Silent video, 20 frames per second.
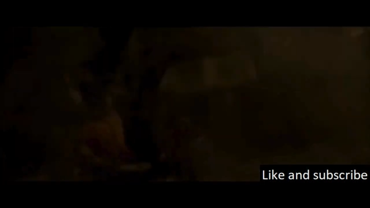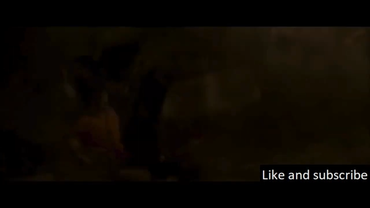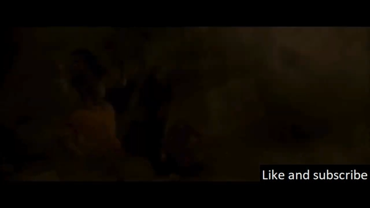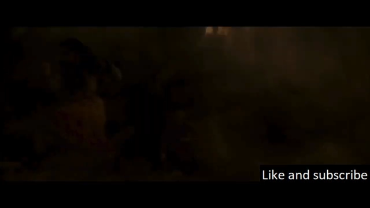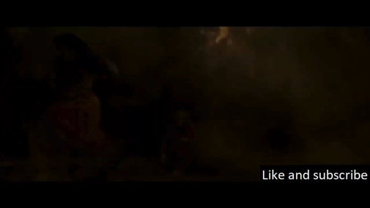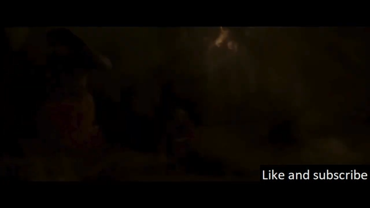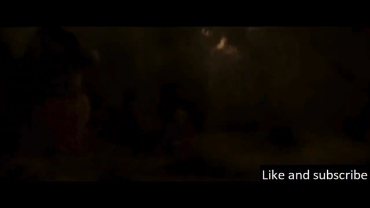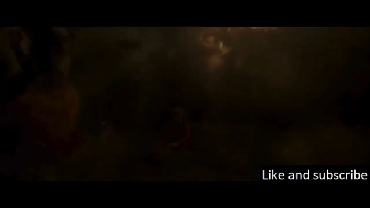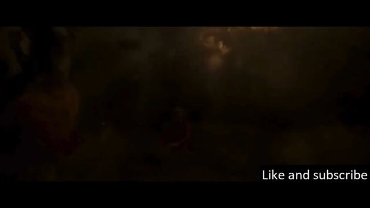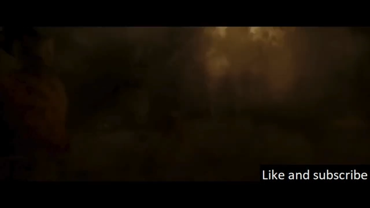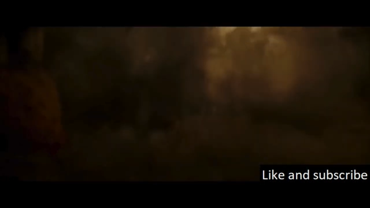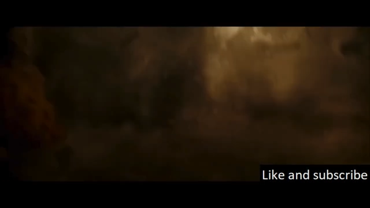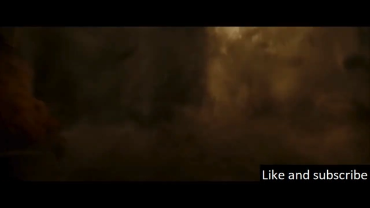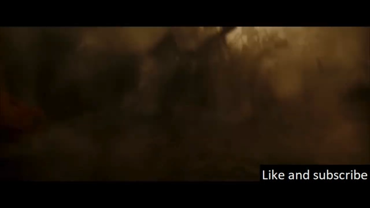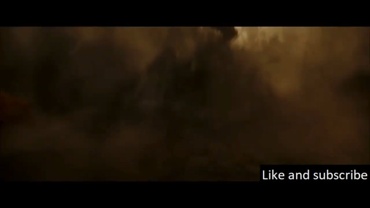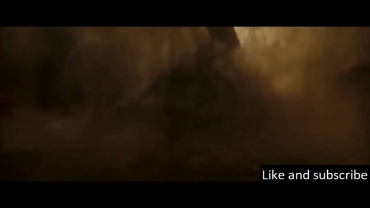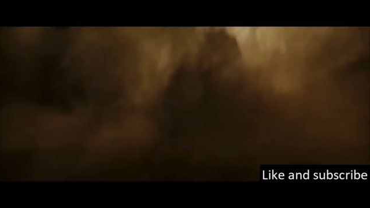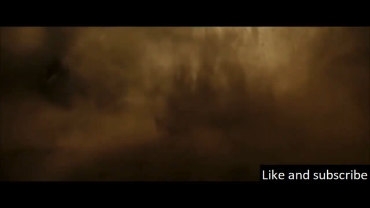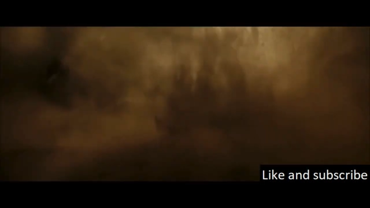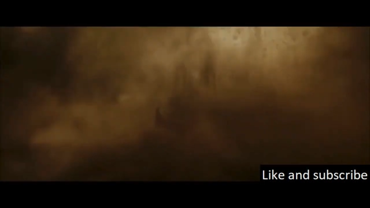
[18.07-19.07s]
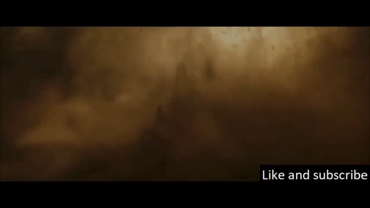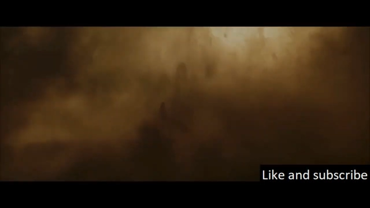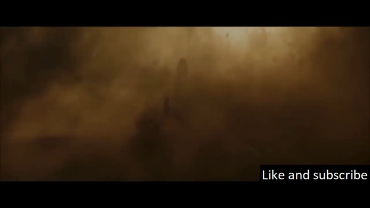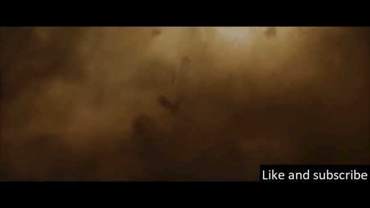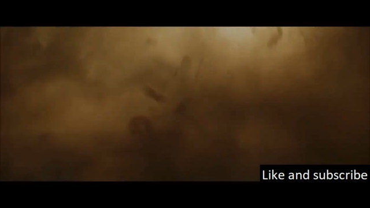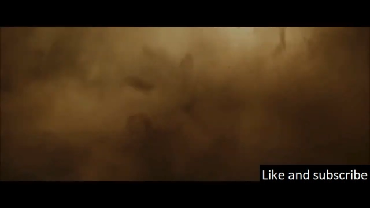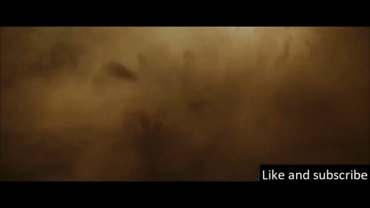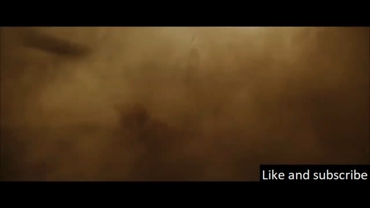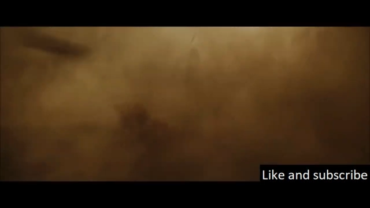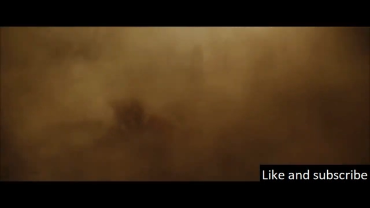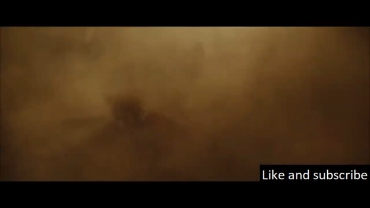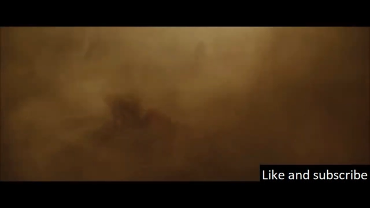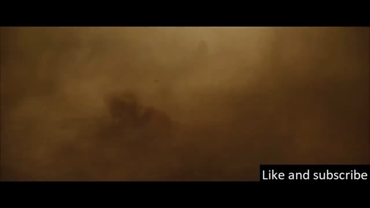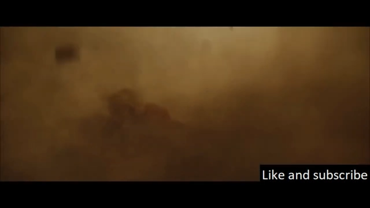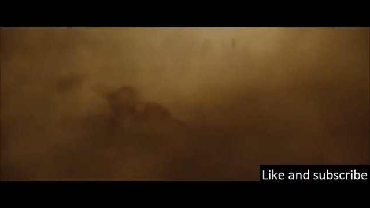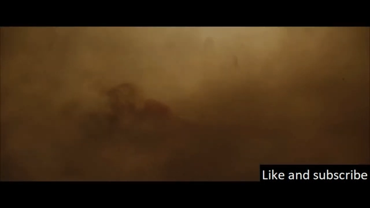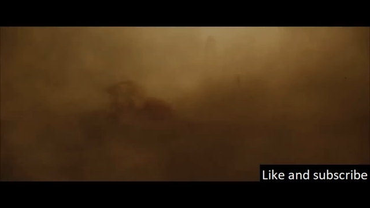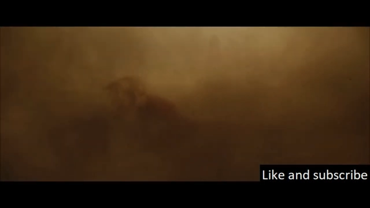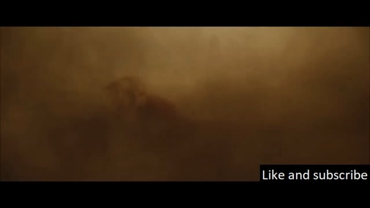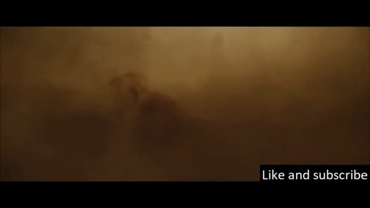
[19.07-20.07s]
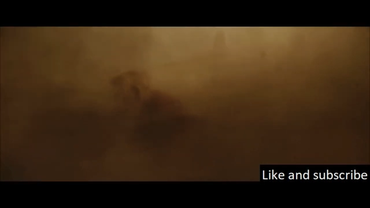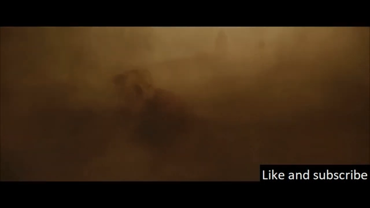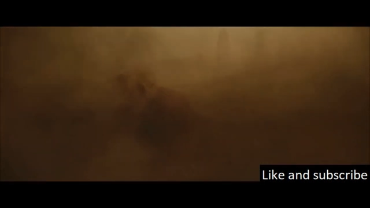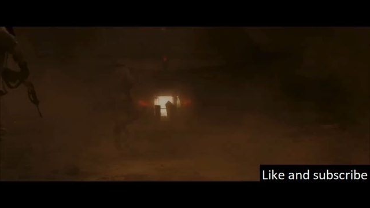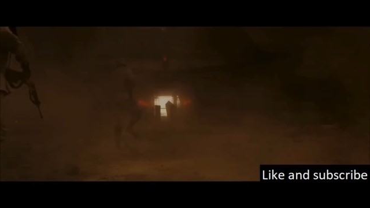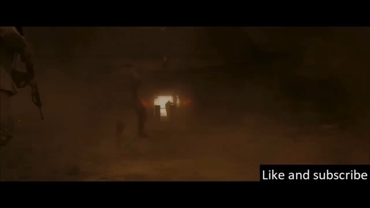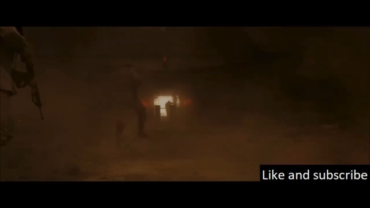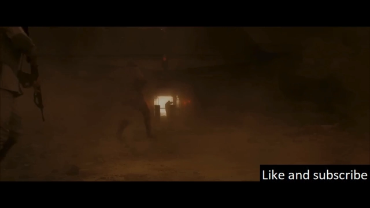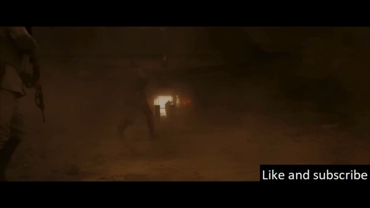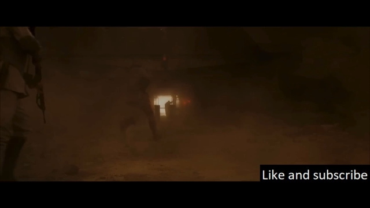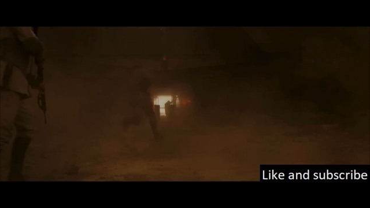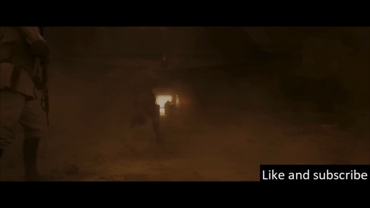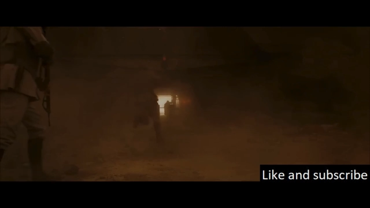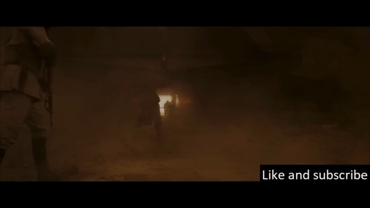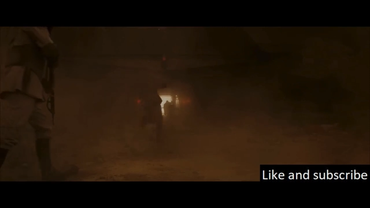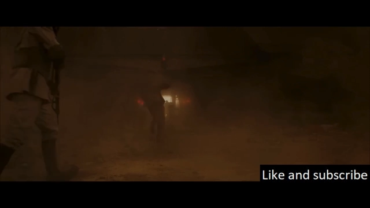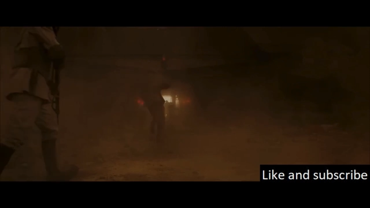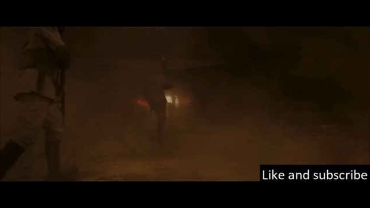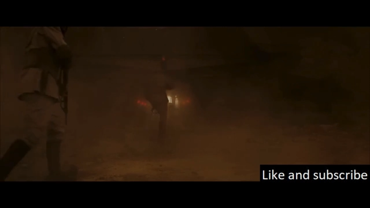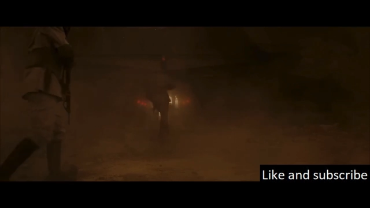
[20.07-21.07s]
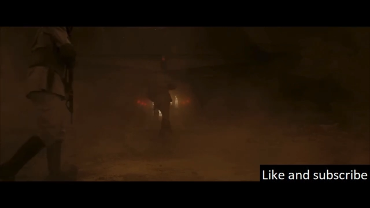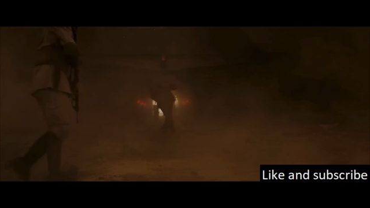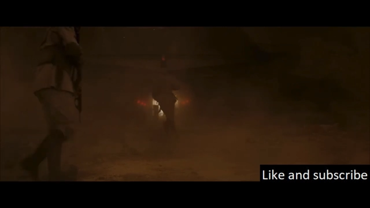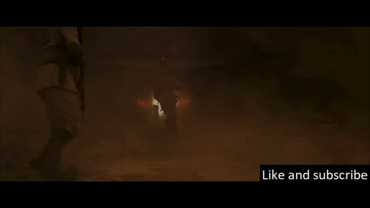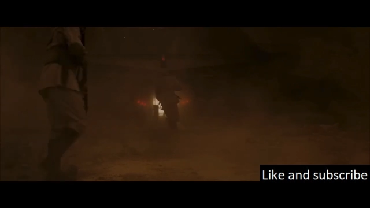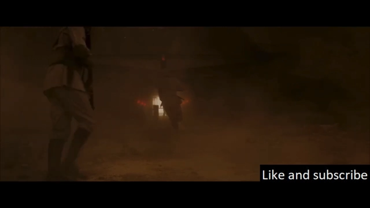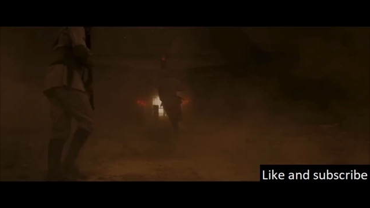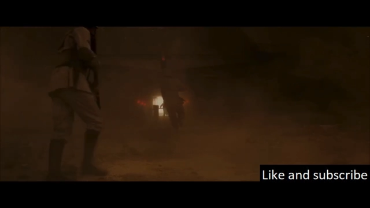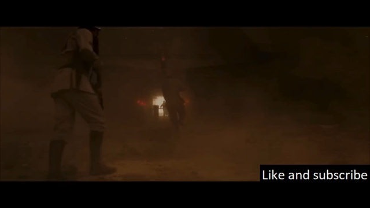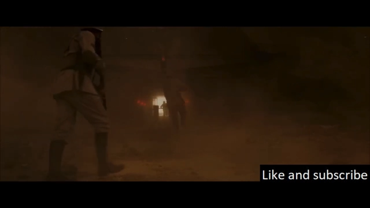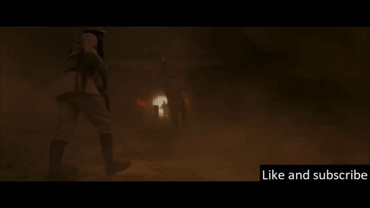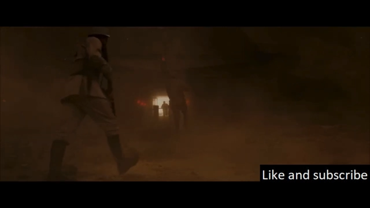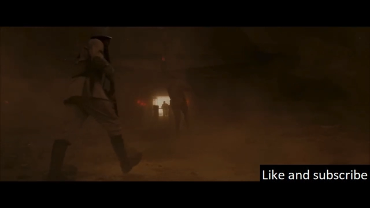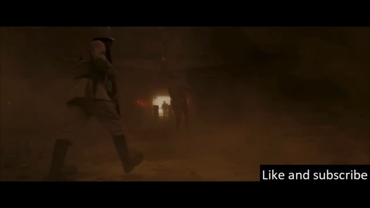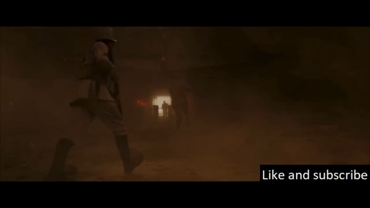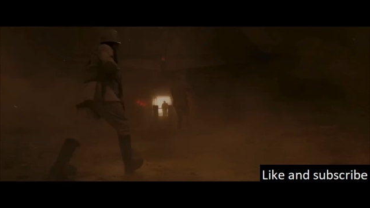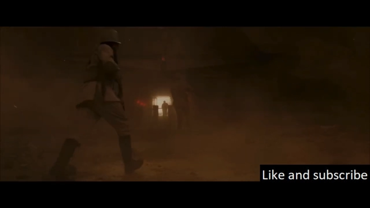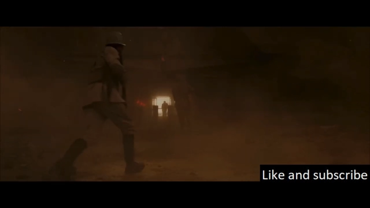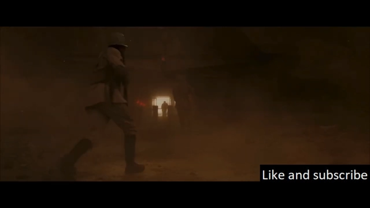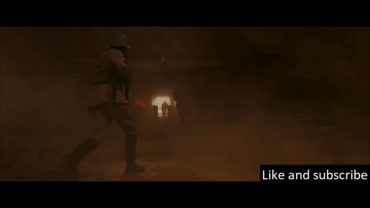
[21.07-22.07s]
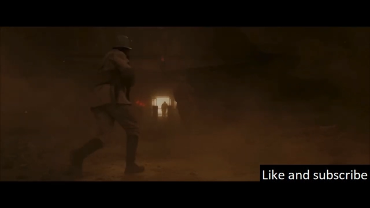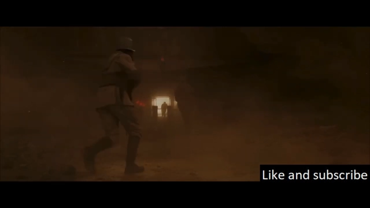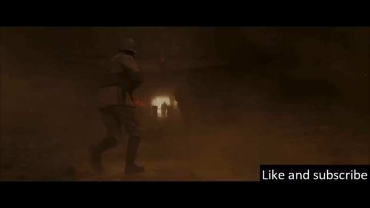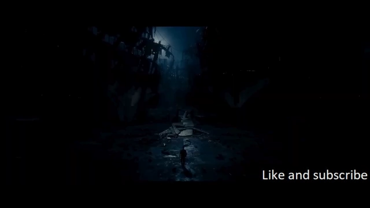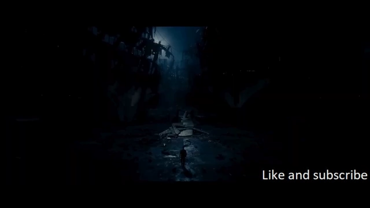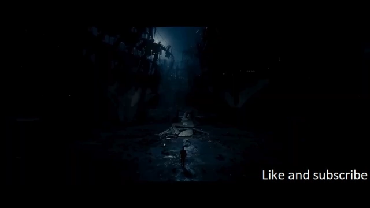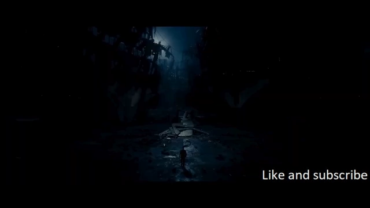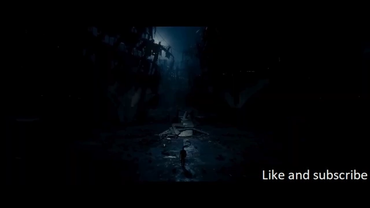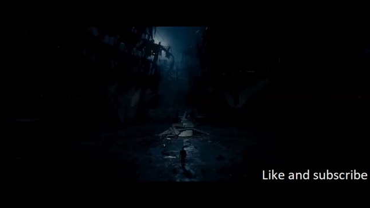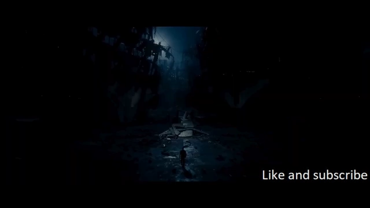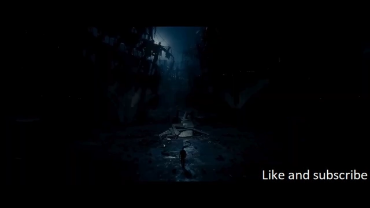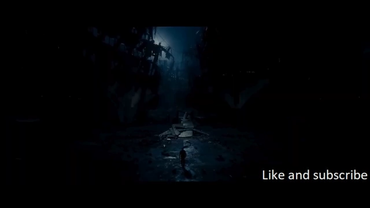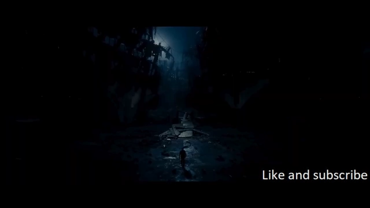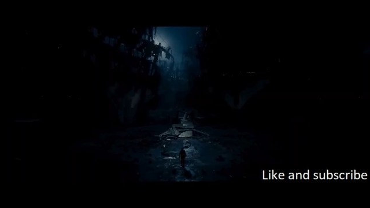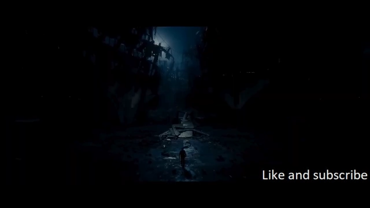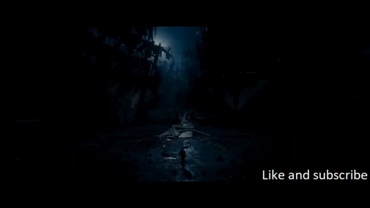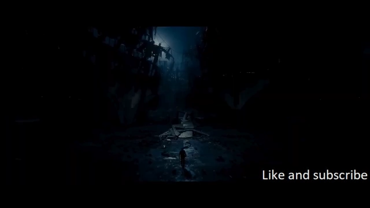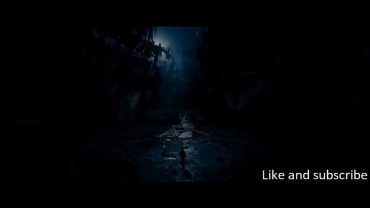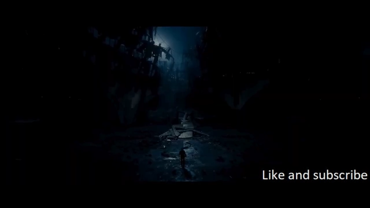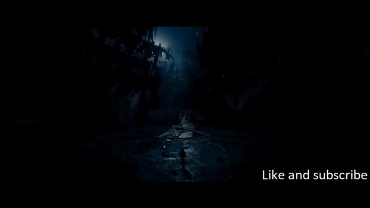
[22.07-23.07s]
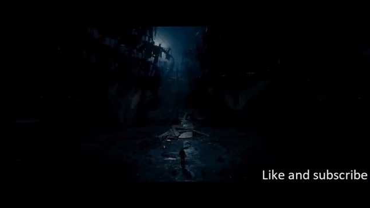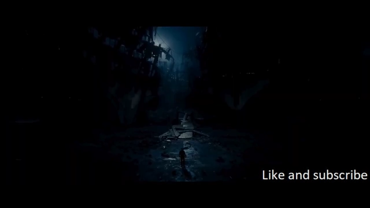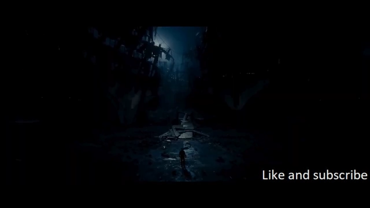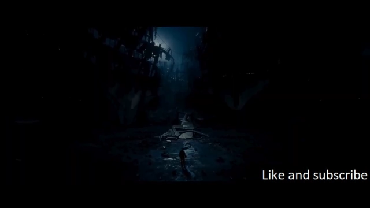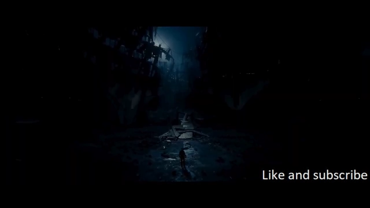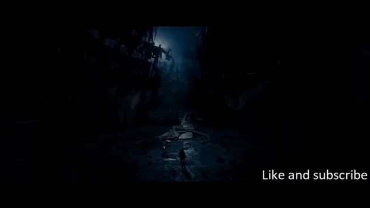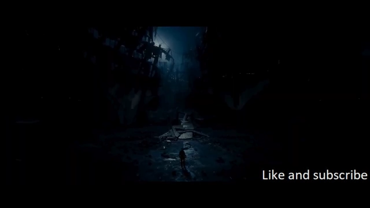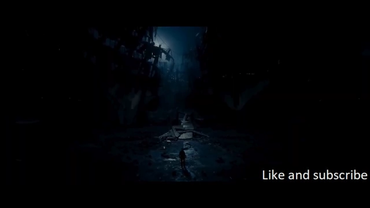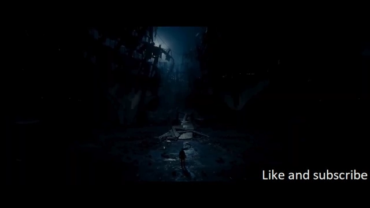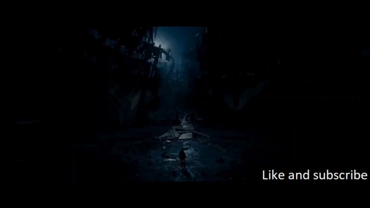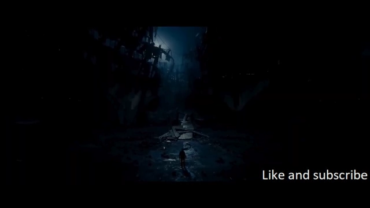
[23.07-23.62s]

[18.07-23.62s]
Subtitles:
Nobody's mouth can be seen.